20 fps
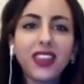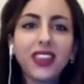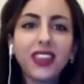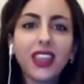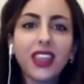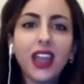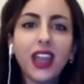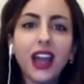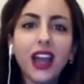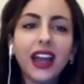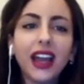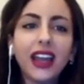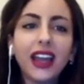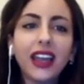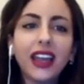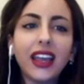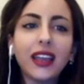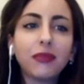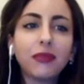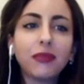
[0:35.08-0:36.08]
I'm
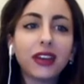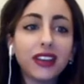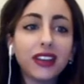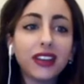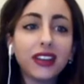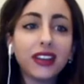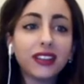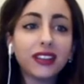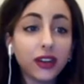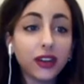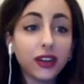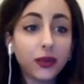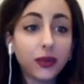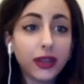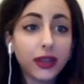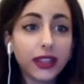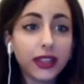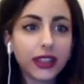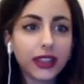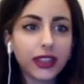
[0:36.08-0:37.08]
gonna start with
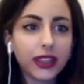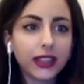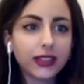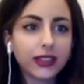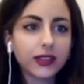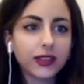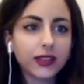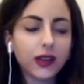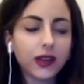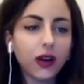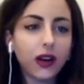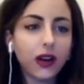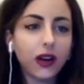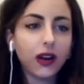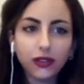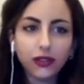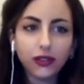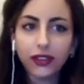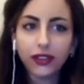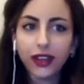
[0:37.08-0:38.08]
this article
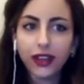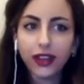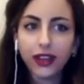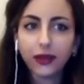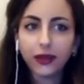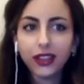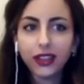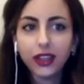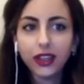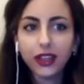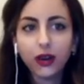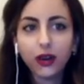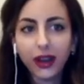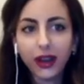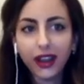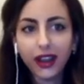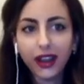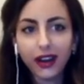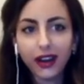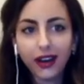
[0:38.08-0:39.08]
that really caught my
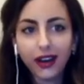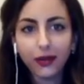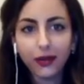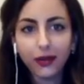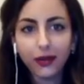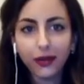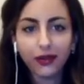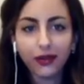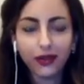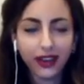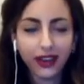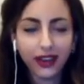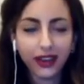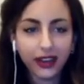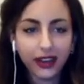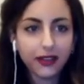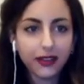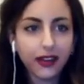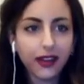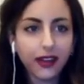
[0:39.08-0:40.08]
eye when I read it.
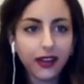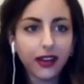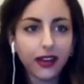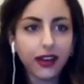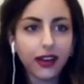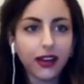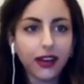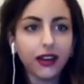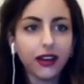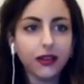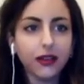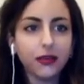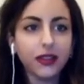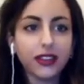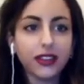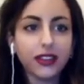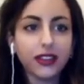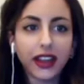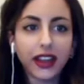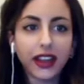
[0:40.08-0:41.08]
The
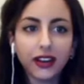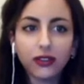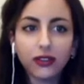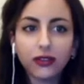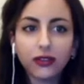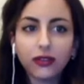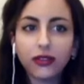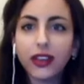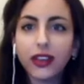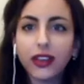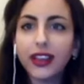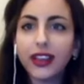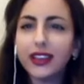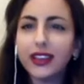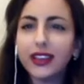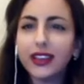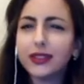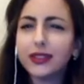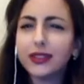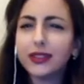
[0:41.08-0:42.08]
title is
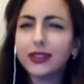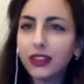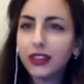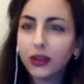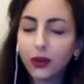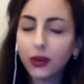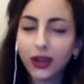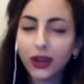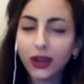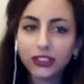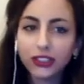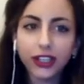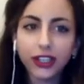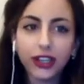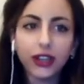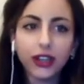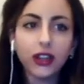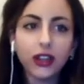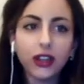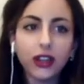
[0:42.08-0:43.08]
posing the question,
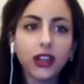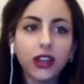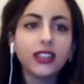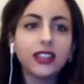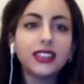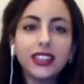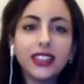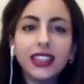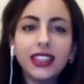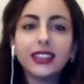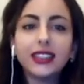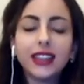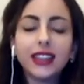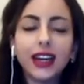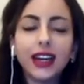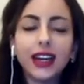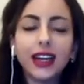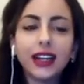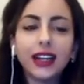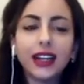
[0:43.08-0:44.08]
did the Italian
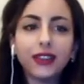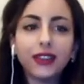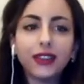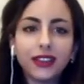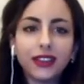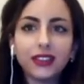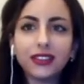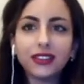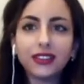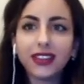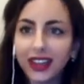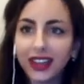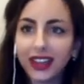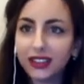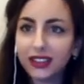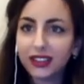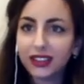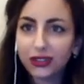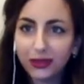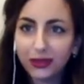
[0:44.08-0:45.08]
Renaissance actually
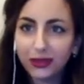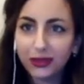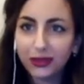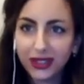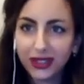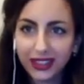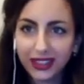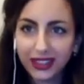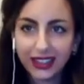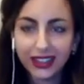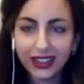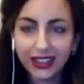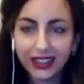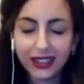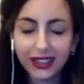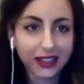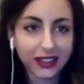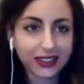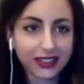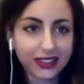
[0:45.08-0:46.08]
begin in
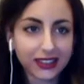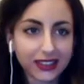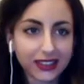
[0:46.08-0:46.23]
Baghdad?